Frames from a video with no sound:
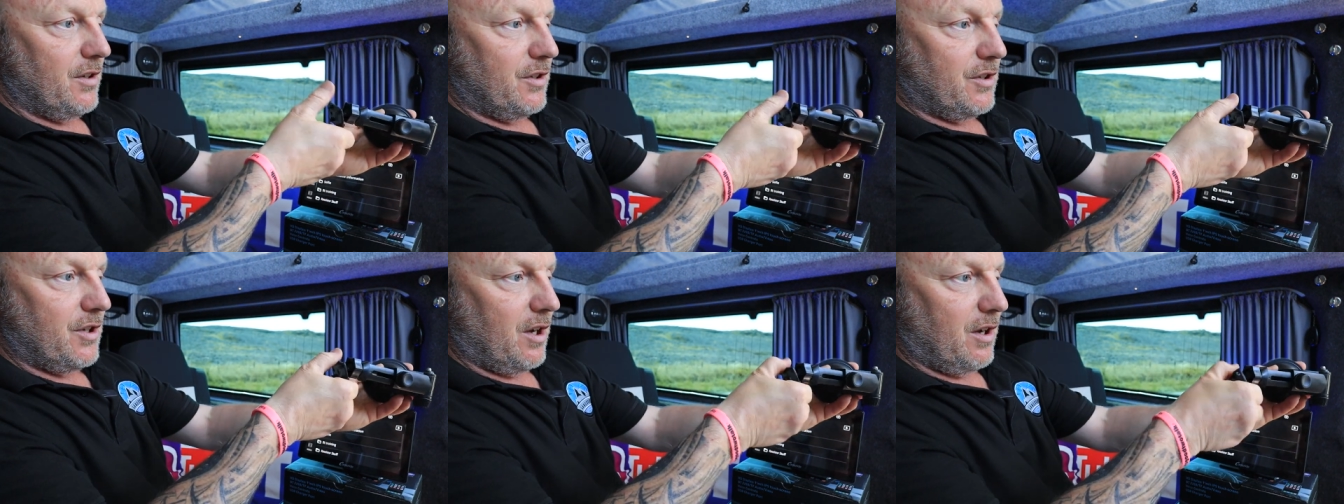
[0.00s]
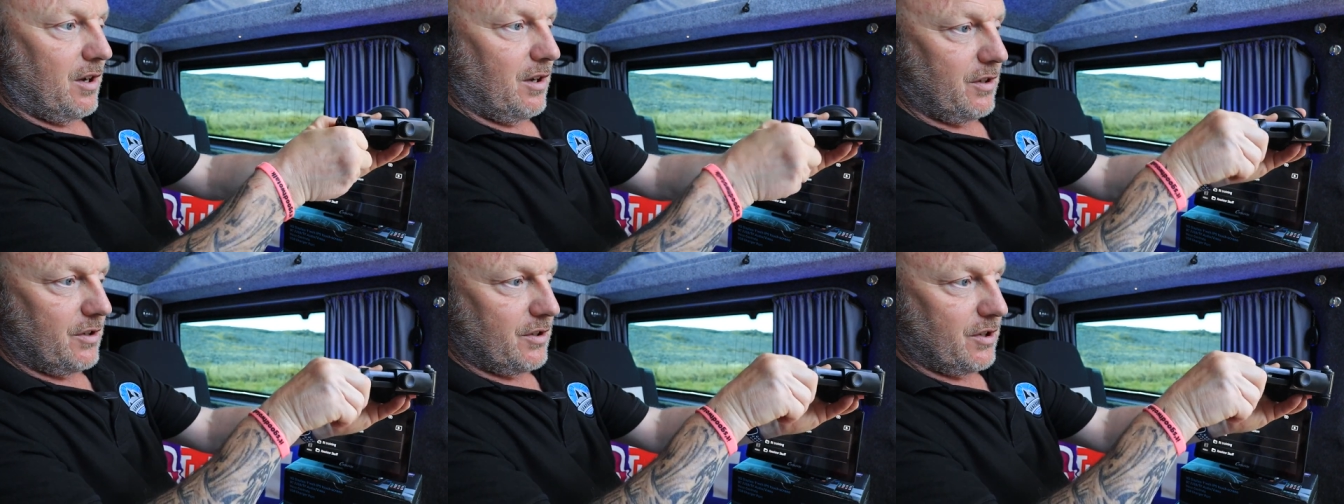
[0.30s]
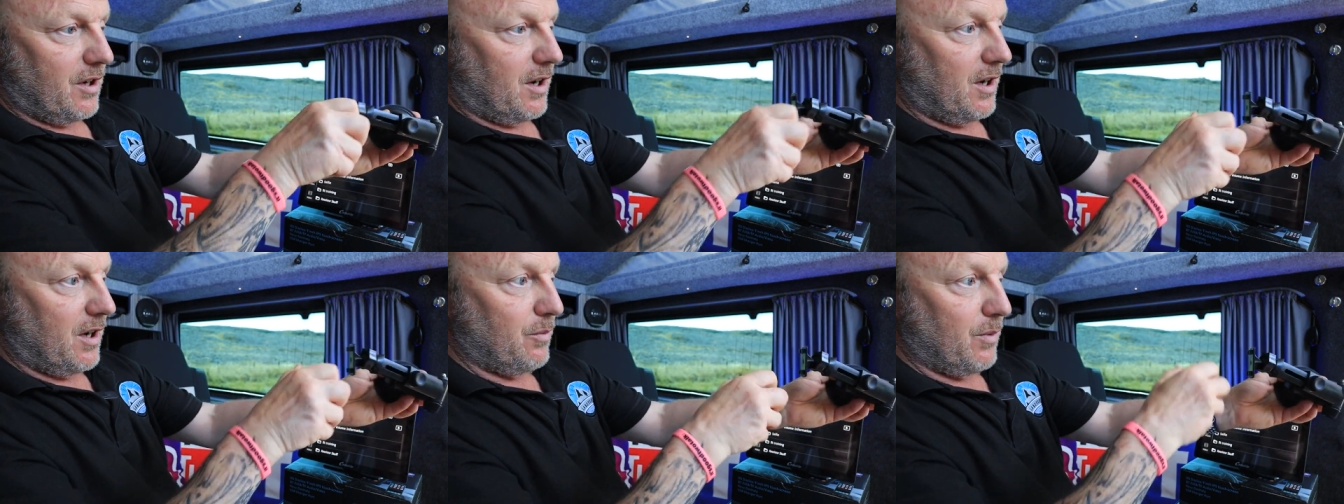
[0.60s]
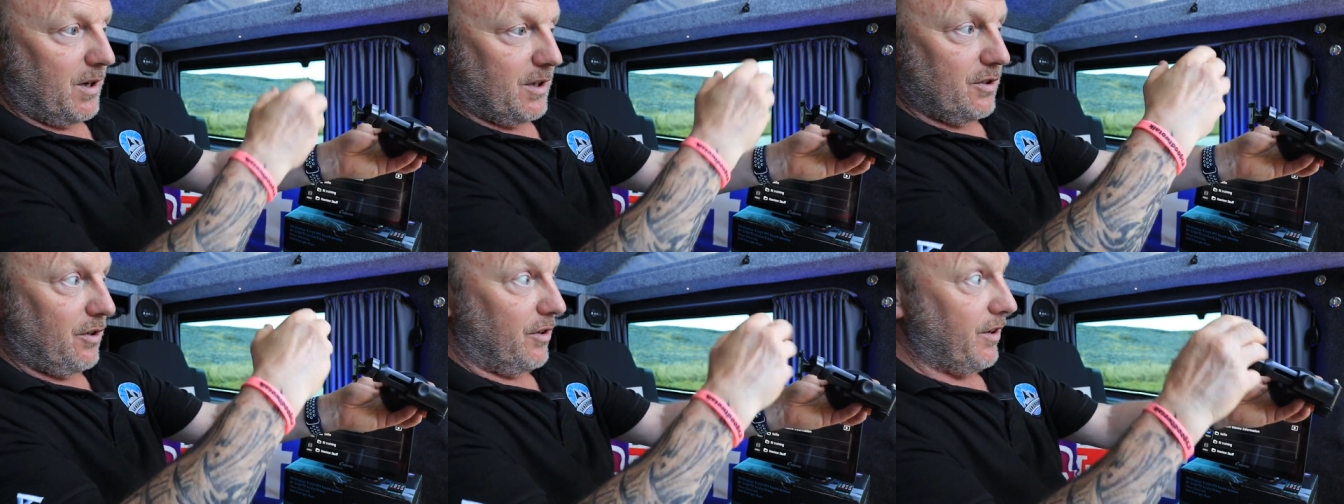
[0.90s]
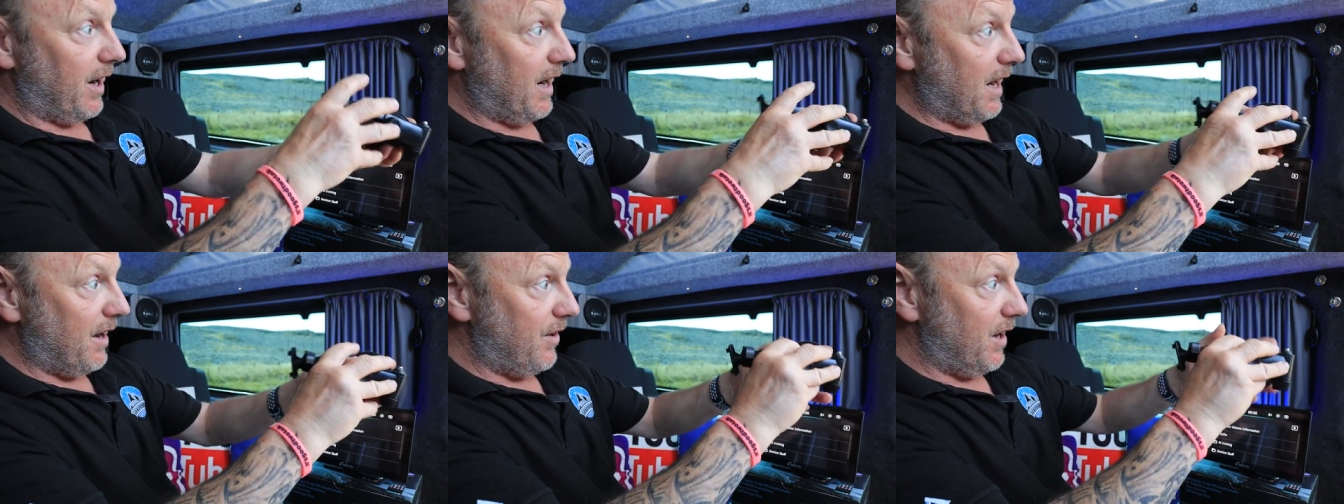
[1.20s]
turned sideways on
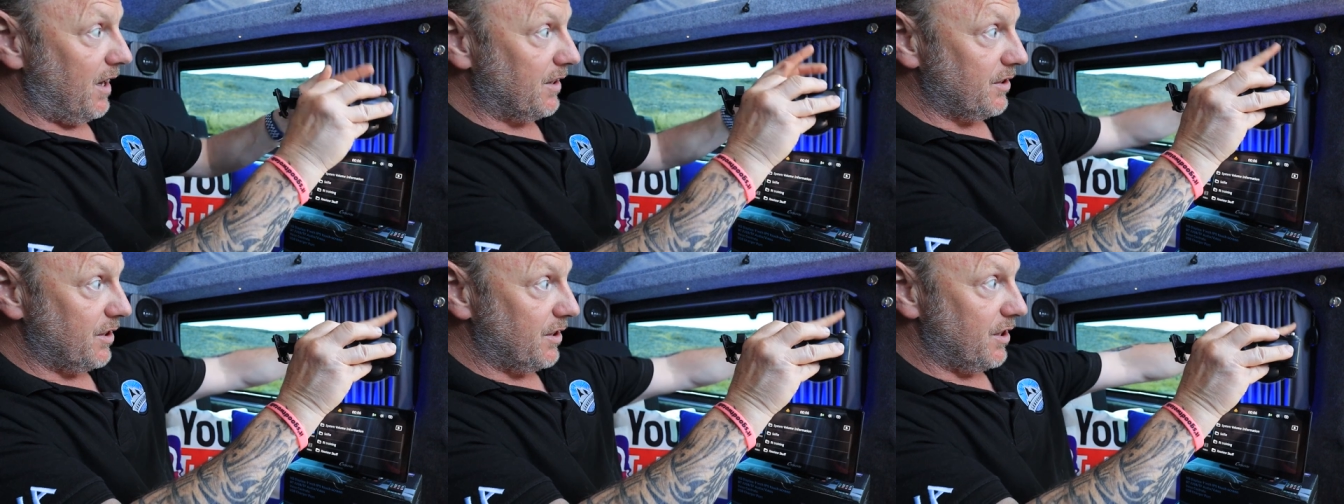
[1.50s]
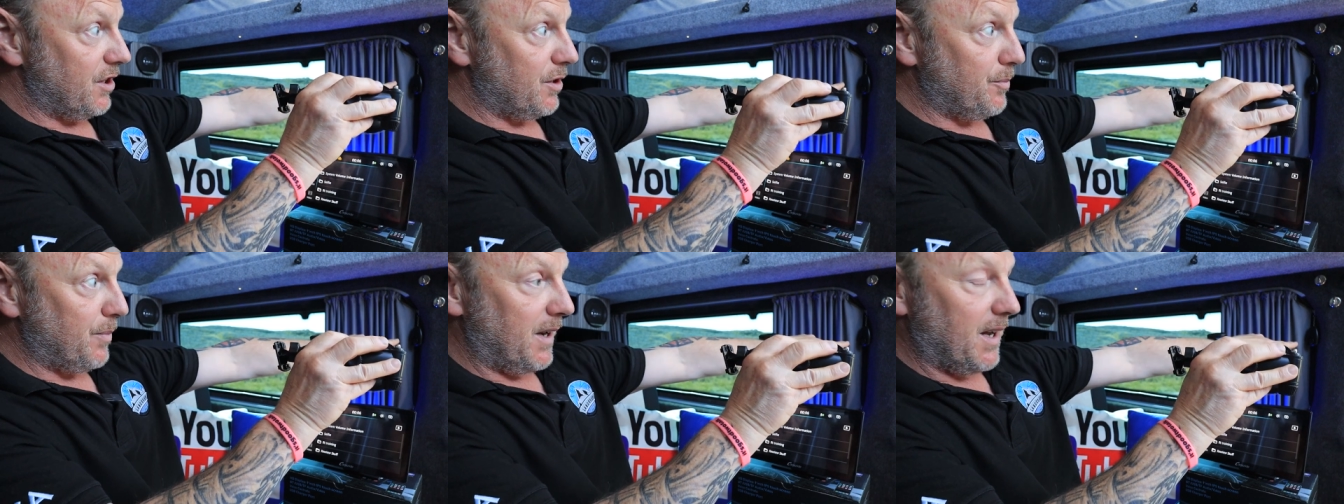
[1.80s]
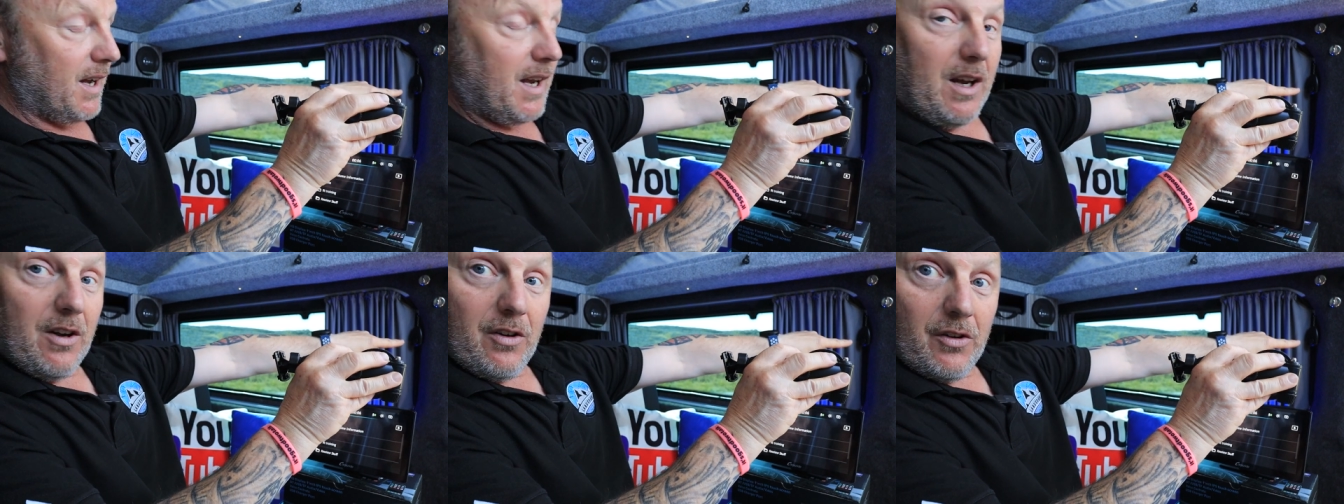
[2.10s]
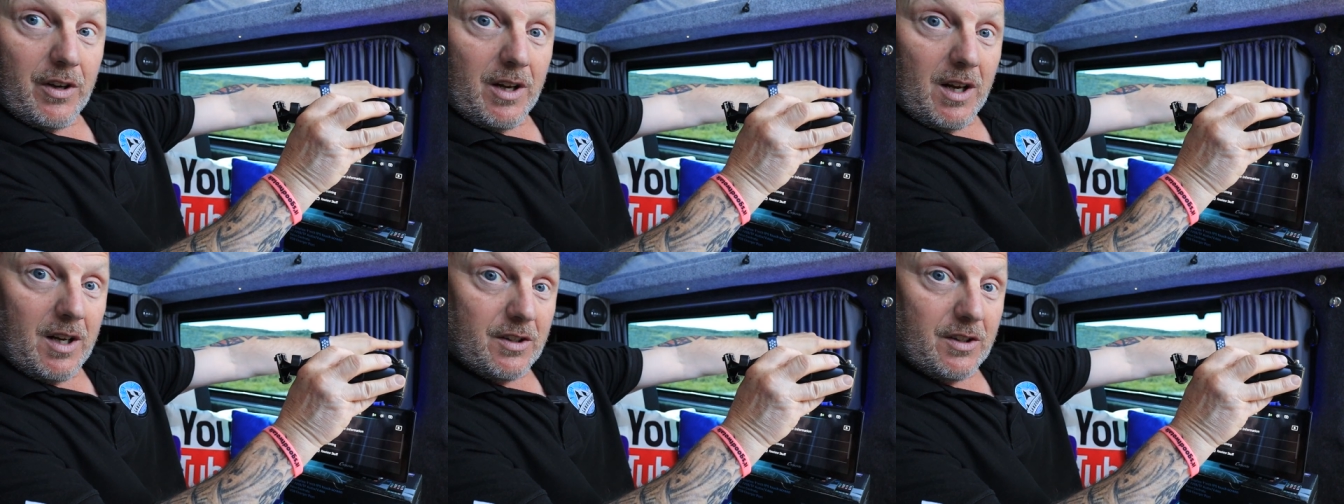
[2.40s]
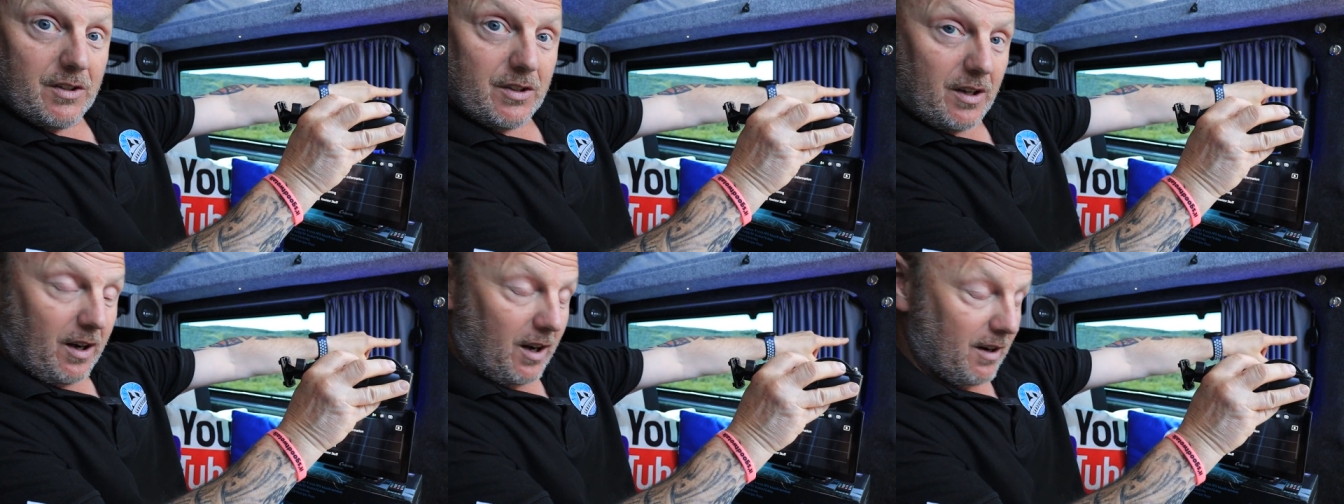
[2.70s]
and have it as a display on the
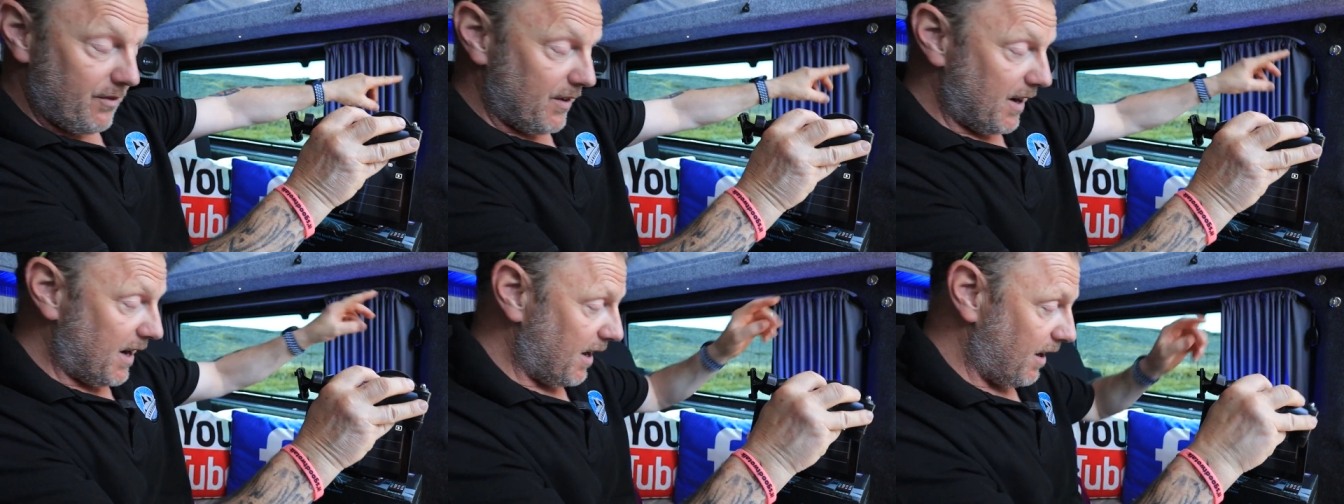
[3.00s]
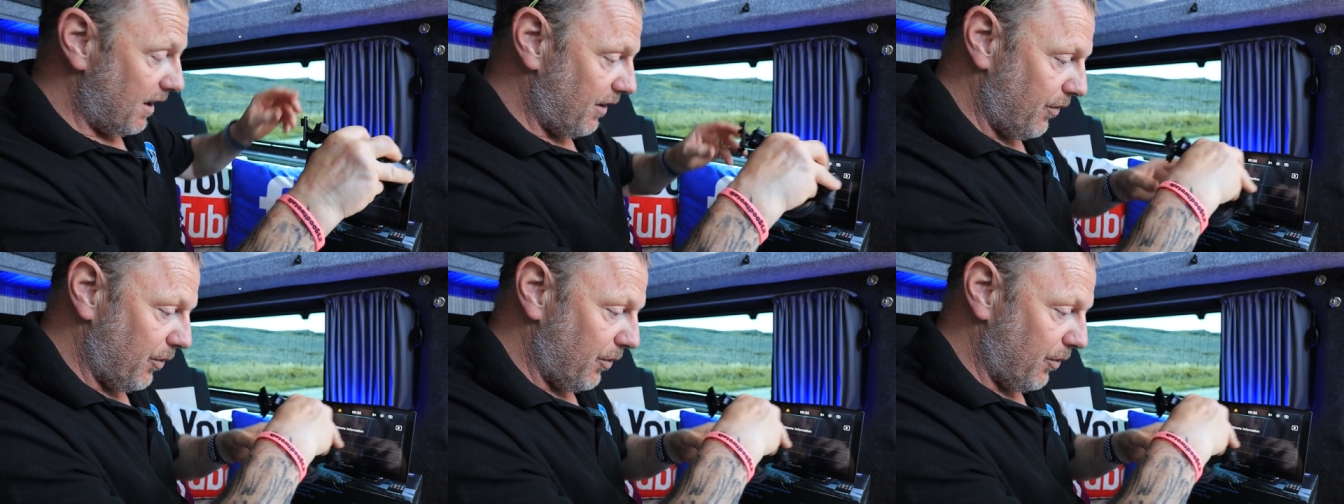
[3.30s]
inside of the van.